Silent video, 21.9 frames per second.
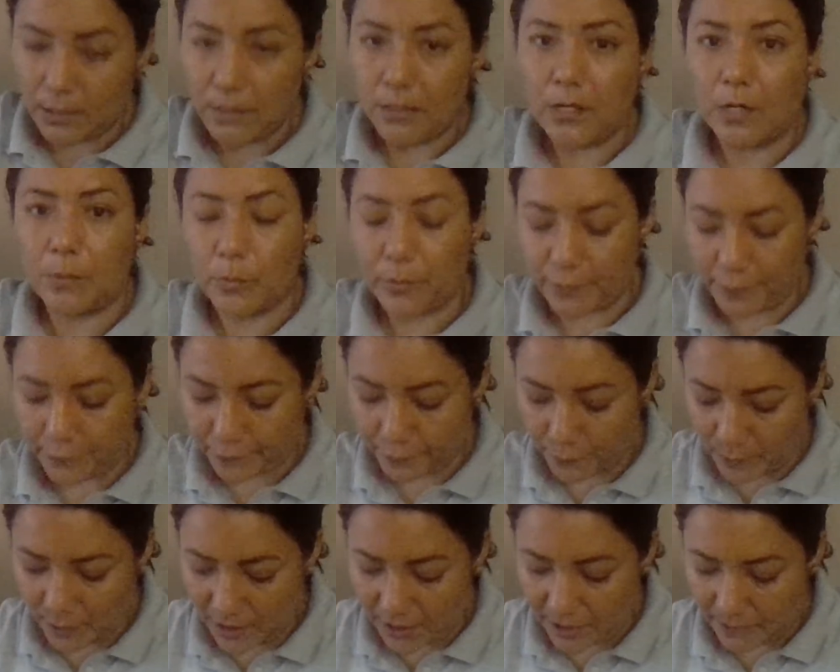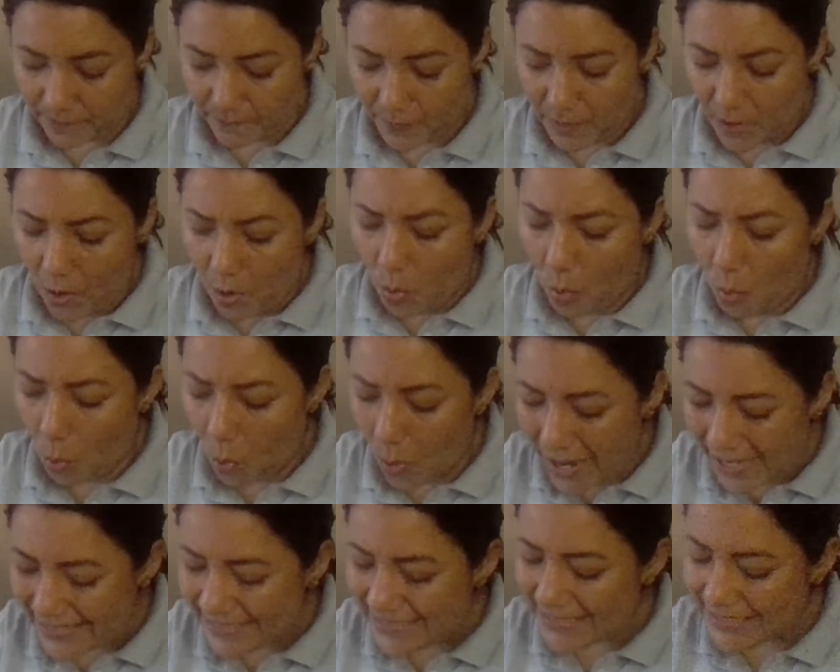Number 3.
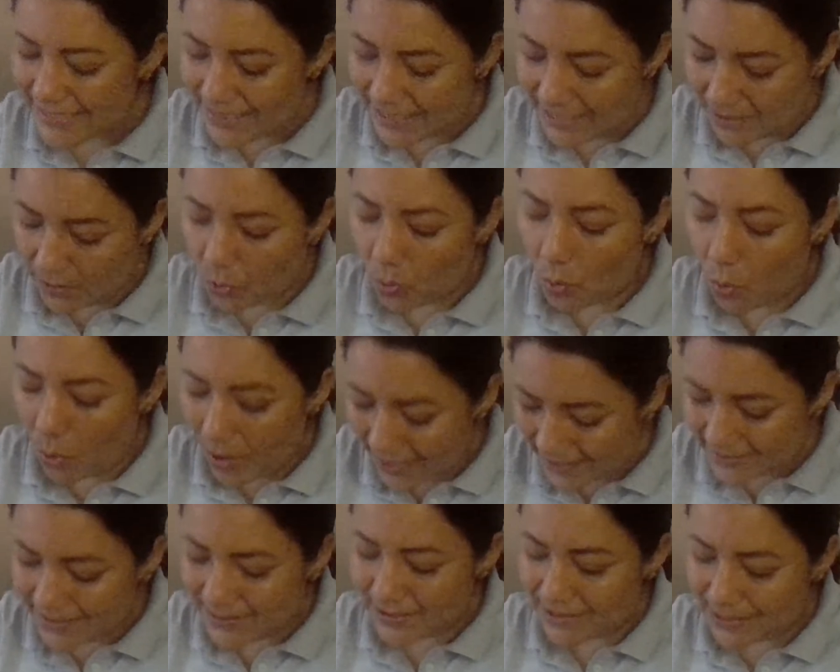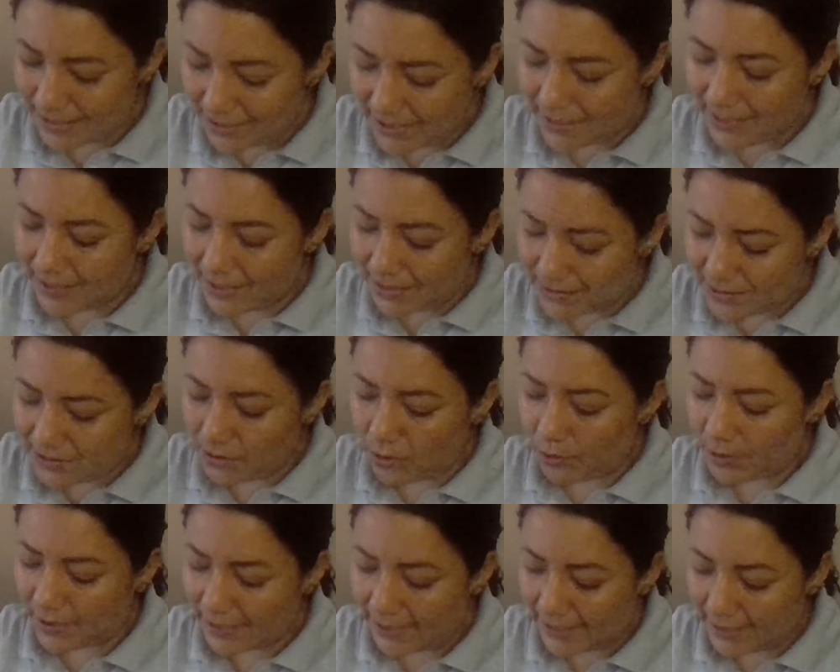What city is
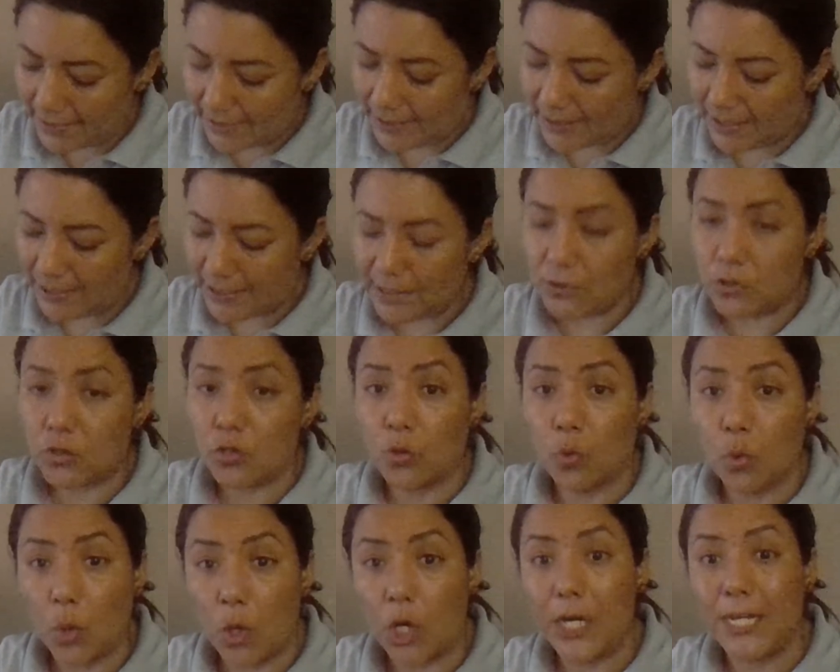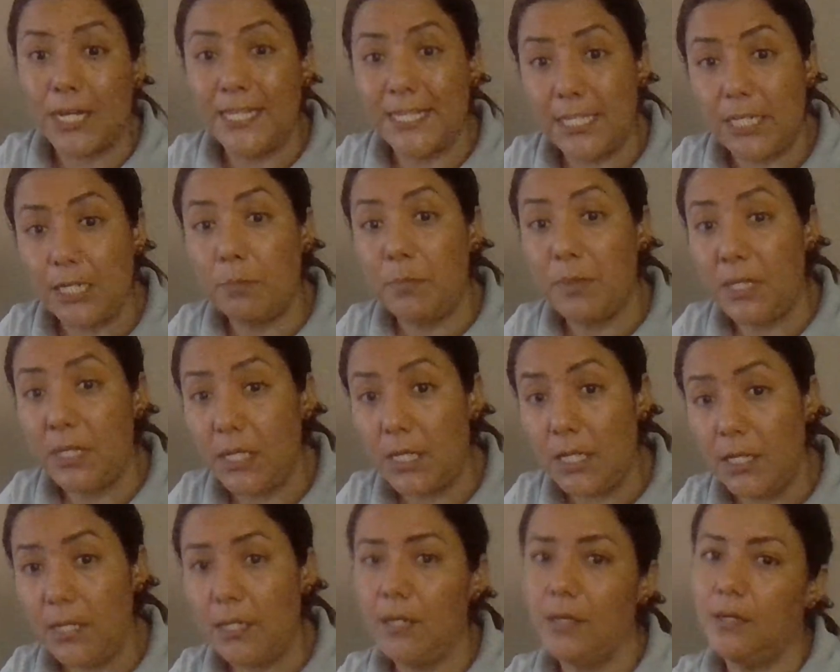located in square
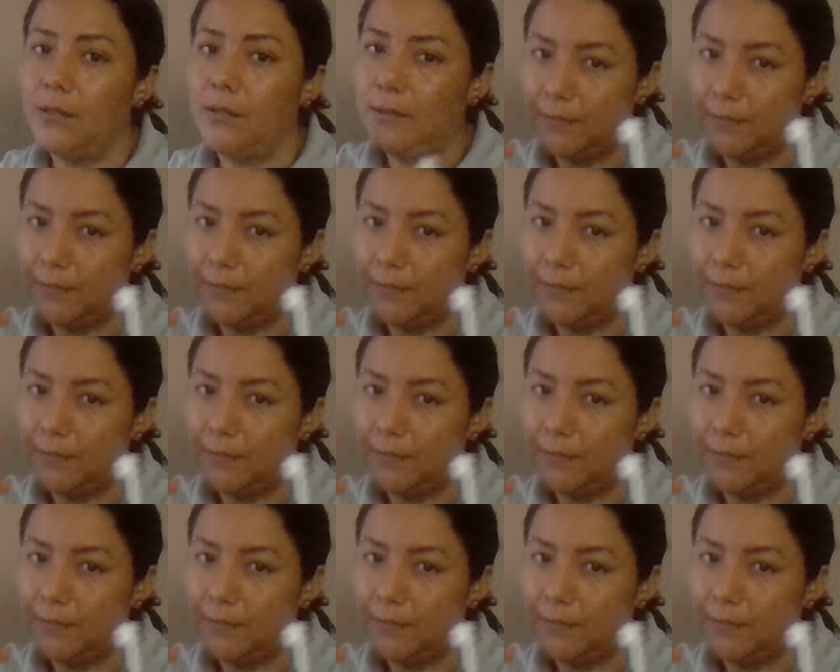DB?